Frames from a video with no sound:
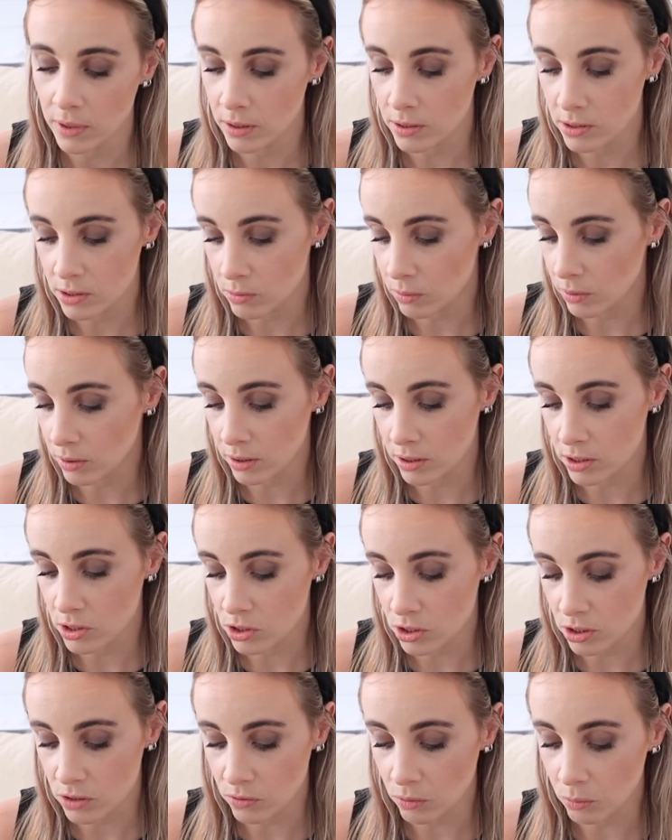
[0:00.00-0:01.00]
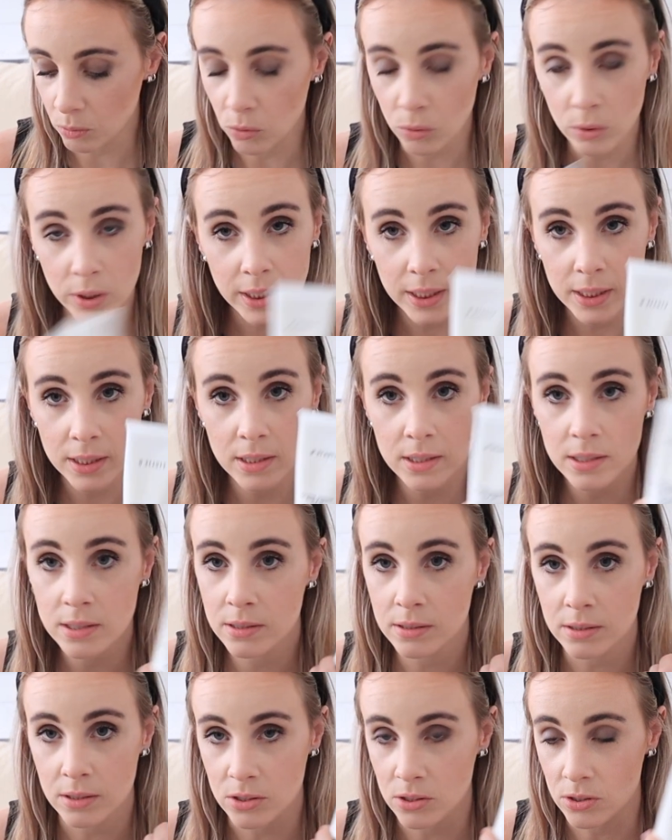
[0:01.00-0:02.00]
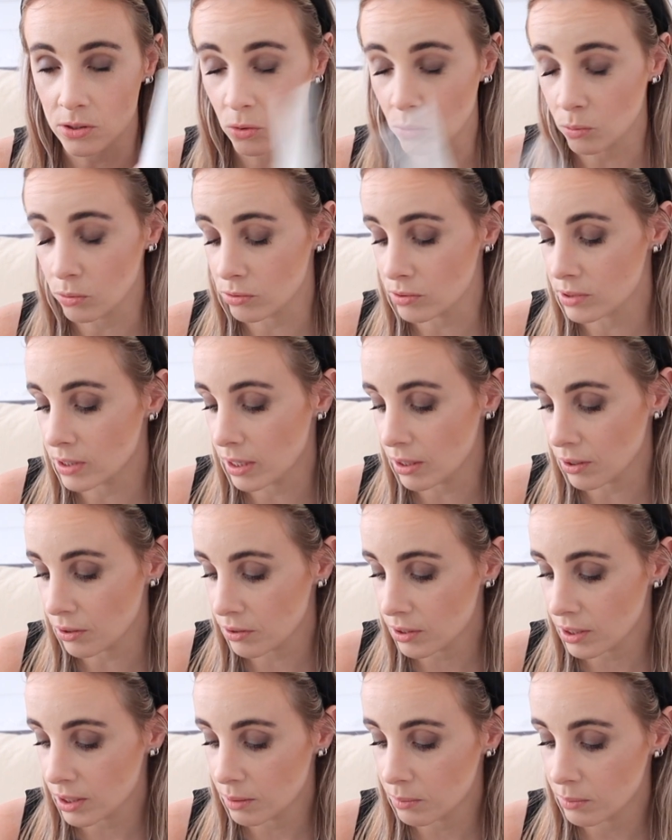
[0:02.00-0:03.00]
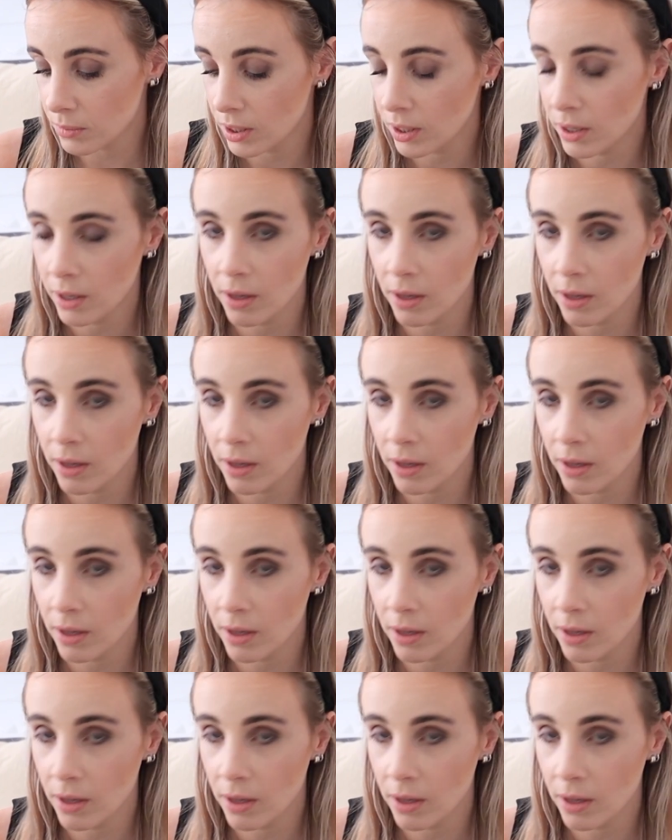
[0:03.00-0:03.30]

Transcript: This one is just from Woolies, just a normal standard cream.